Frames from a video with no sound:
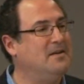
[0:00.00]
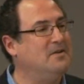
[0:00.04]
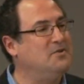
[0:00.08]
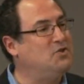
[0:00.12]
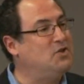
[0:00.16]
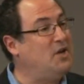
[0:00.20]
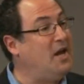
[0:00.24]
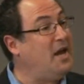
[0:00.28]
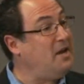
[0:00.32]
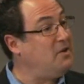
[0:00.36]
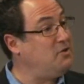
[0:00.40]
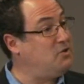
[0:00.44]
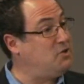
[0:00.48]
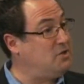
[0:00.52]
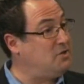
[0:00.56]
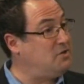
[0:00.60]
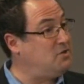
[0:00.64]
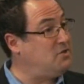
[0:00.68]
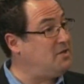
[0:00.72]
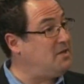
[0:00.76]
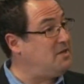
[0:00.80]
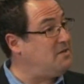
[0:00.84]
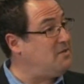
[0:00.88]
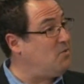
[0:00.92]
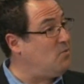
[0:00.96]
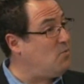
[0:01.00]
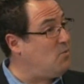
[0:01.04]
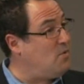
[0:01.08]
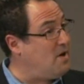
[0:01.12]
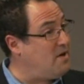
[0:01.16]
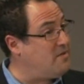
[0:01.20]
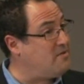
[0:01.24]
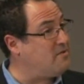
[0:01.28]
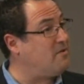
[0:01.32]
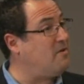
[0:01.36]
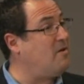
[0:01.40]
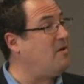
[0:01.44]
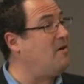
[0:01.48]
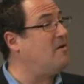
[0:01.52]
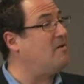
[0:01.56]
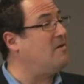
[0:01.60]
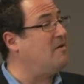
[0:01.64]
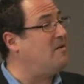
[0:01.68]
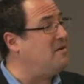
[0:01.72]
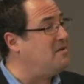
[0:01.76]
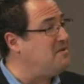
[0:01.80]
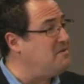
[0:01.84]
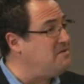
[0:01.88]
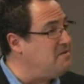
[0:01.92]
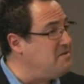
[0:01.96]
Changes in the weather
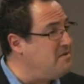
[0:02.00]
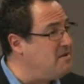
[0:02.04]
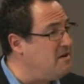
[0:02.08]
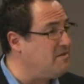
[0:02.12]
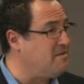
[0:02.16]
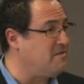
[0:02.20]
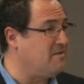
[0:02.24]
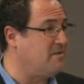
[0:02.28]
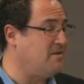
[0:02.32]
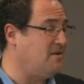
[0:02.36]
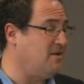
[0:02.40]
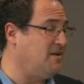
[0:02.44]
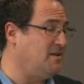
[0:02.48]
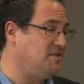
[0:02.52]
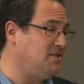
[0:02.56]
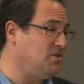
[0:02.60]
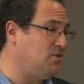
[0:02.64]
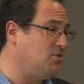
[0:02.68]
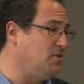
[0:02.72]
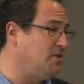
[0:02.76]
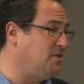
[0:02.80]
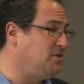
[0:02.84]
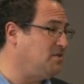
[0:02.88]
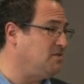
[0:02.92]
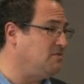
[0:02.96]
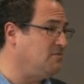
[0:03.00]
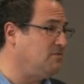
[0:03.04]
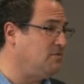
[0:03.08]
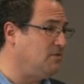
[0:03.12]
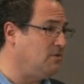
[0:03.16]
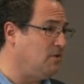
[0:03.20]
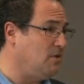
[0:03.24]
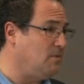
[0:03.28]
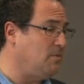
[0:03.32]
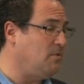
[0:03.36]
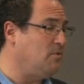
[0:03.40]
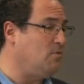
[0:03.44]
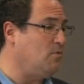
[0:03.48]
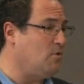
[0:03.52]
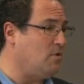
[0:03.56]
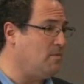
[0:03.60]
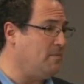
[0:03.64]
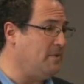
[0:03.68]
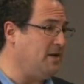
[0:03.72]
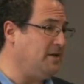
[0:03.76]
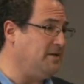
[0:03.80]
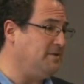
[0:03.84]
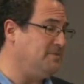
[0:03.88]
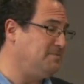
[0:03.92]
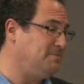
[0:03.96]
are another consequence of global
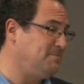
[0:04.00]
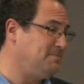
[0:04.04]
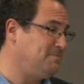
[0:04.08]
warming.